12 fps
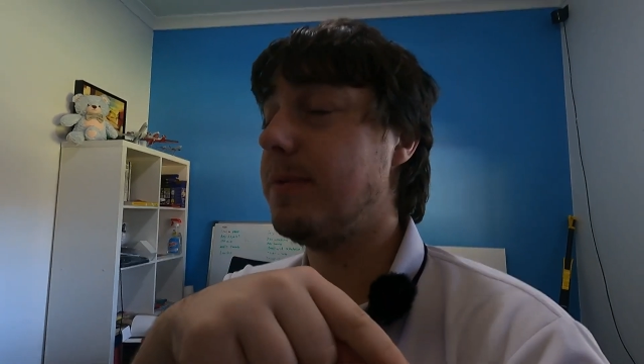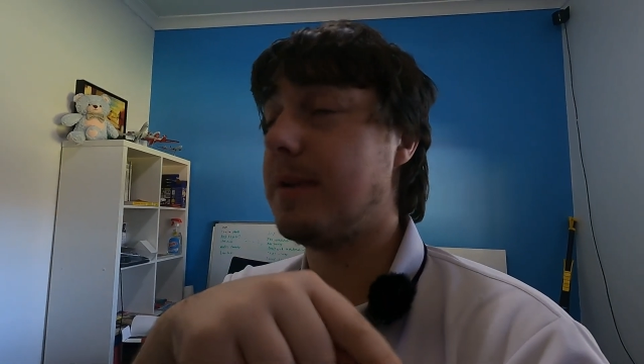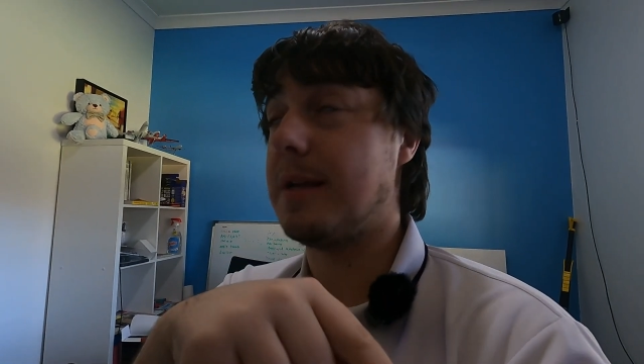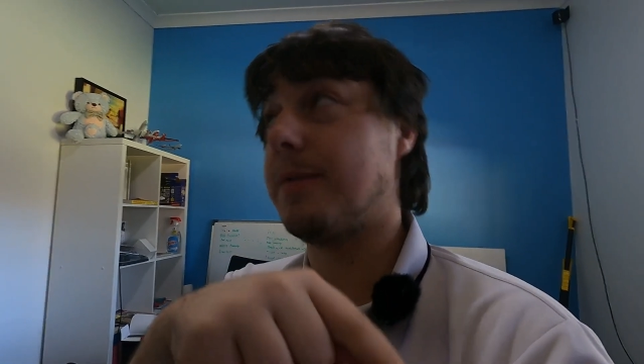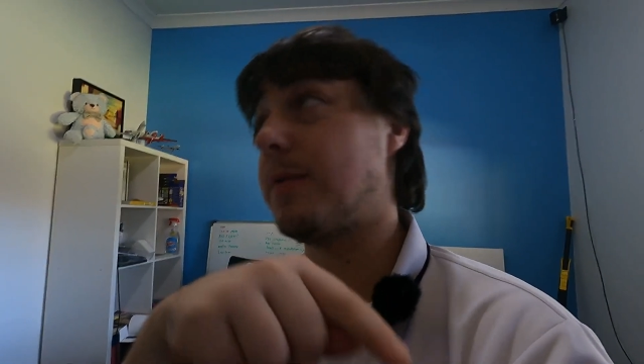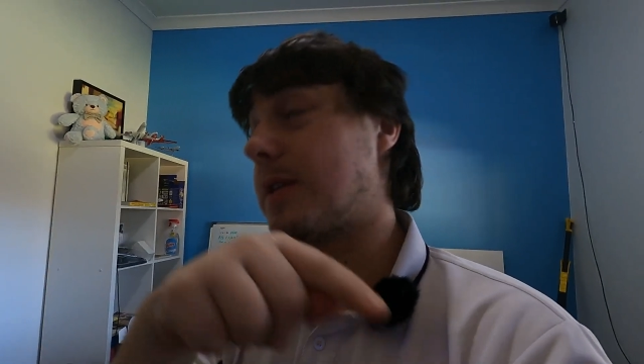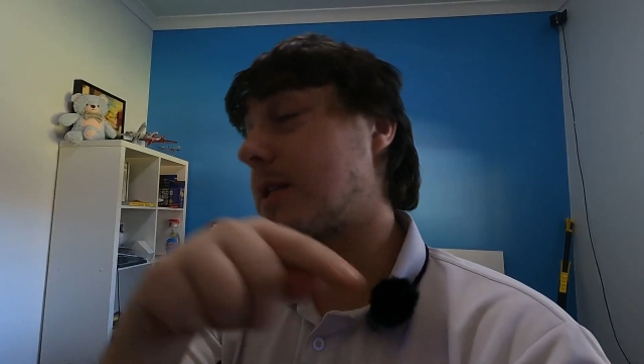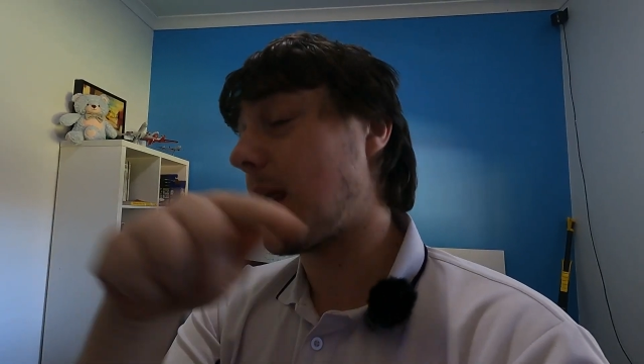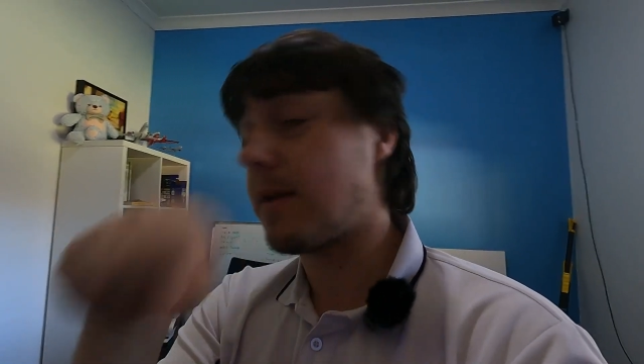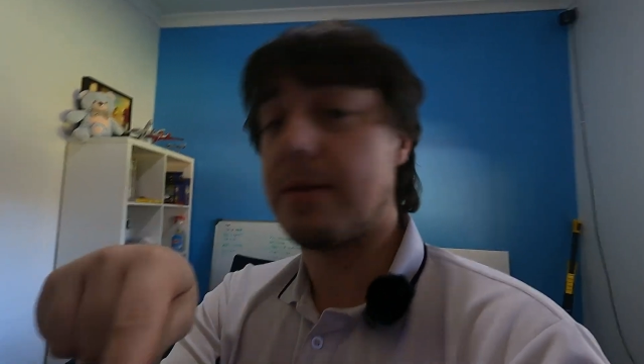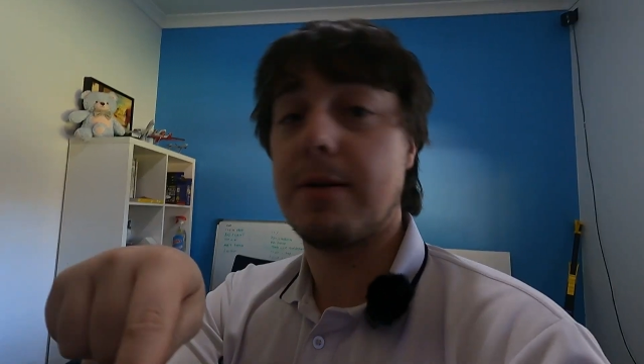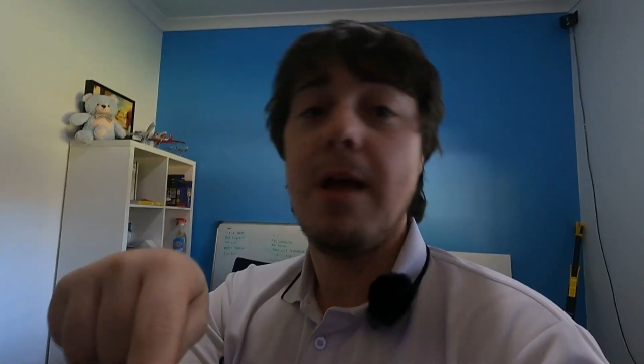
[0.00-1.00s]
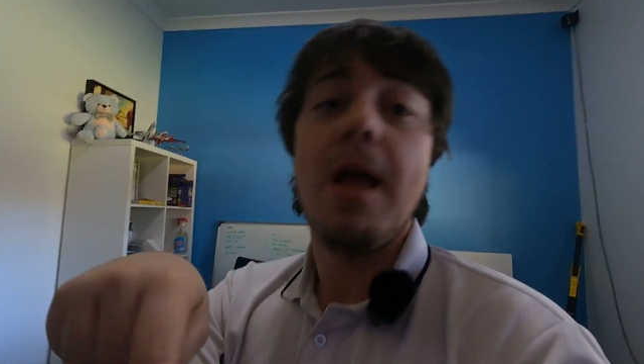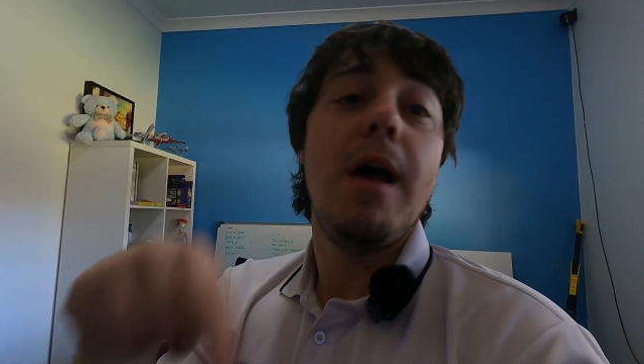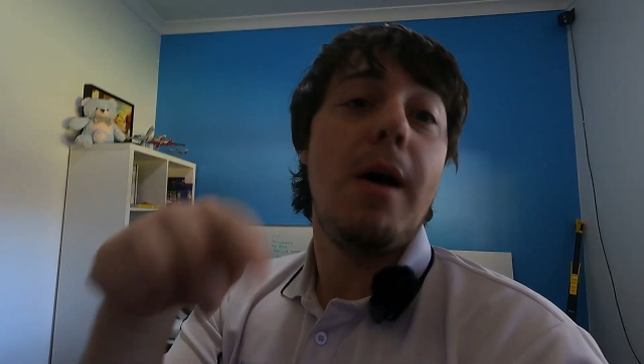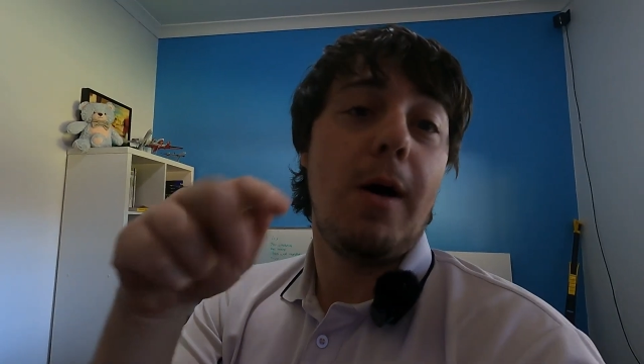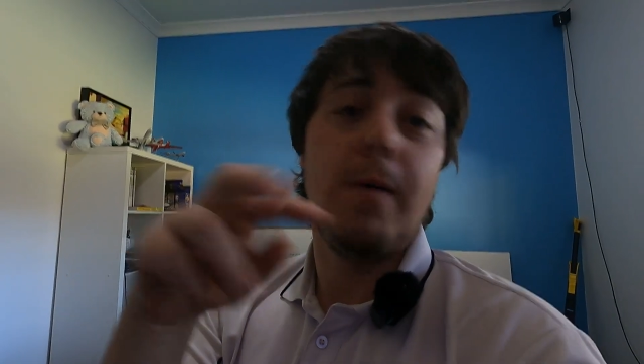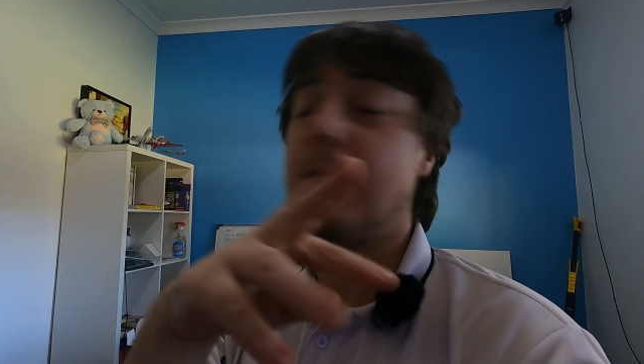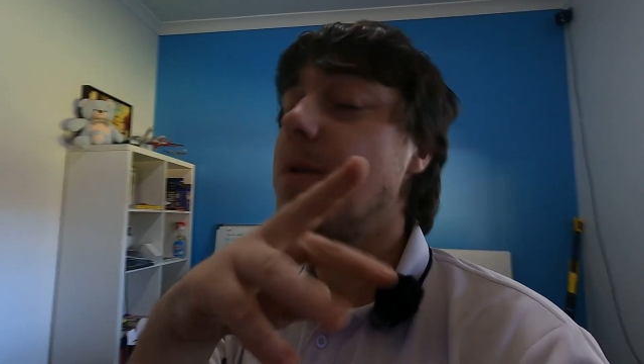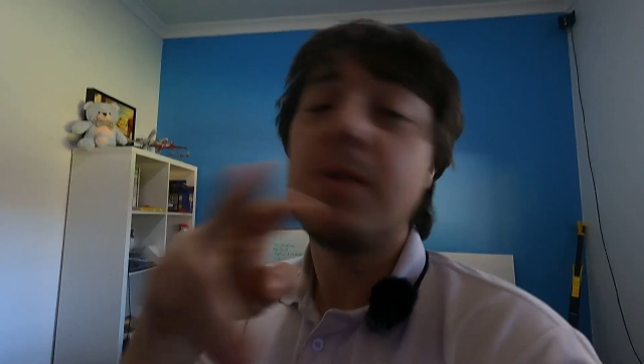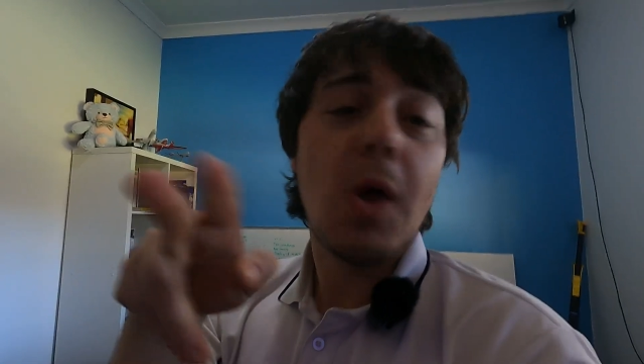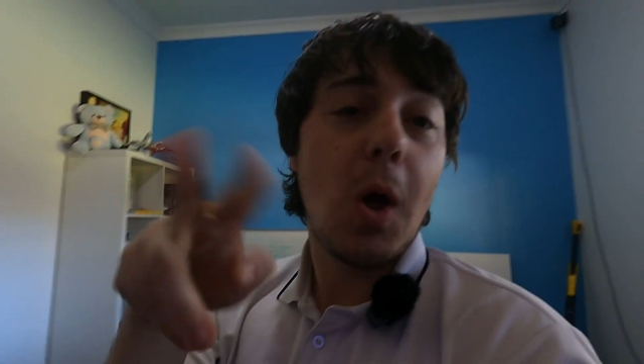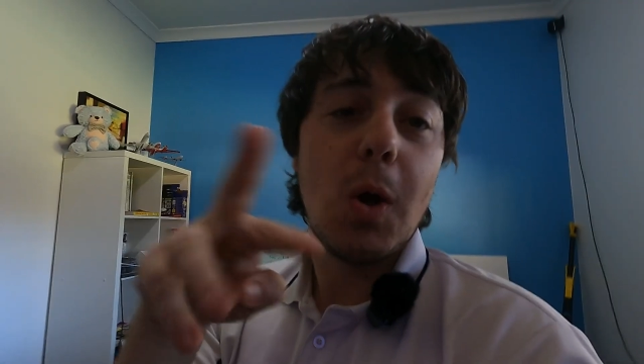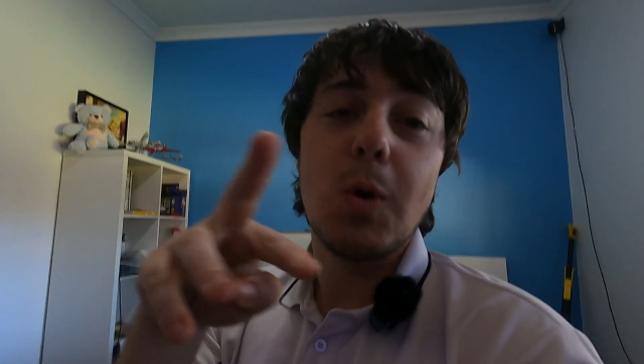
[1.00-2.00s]
and for the sake of
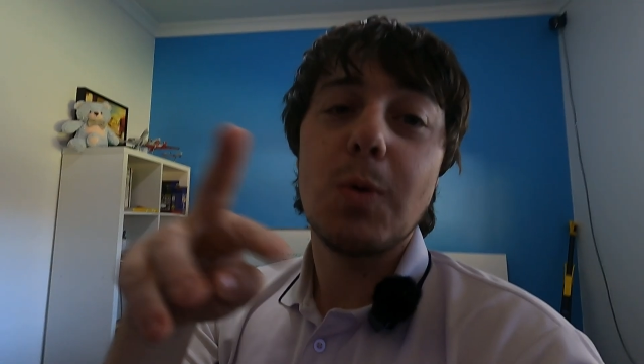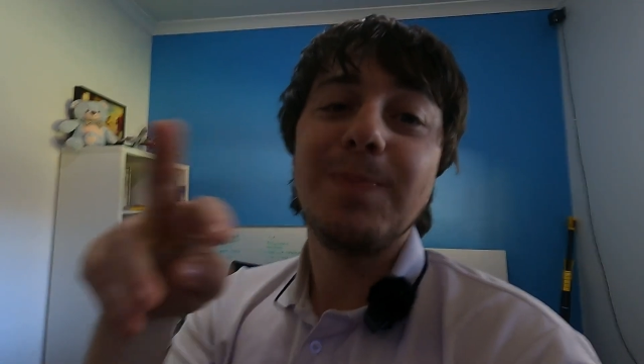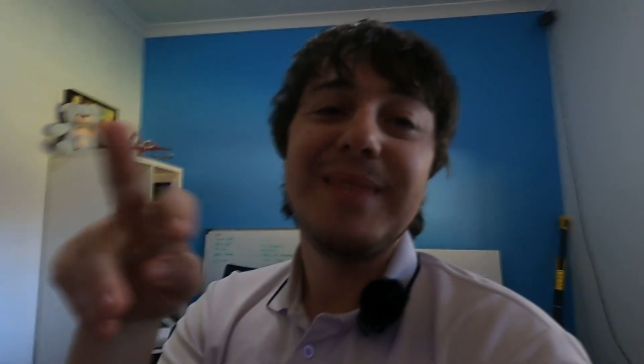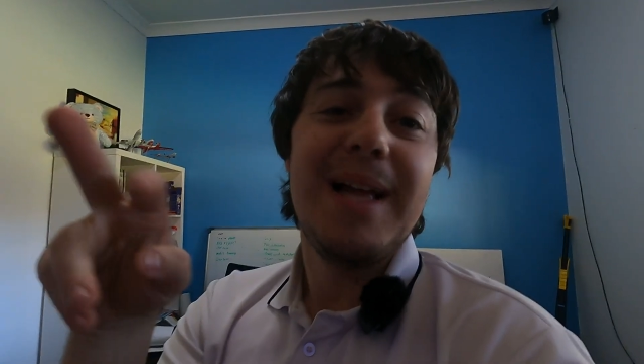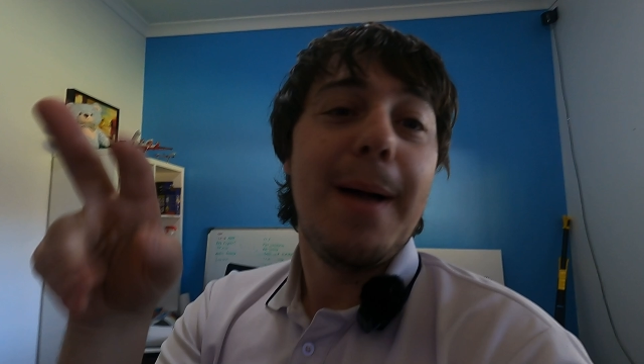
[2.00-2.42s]
no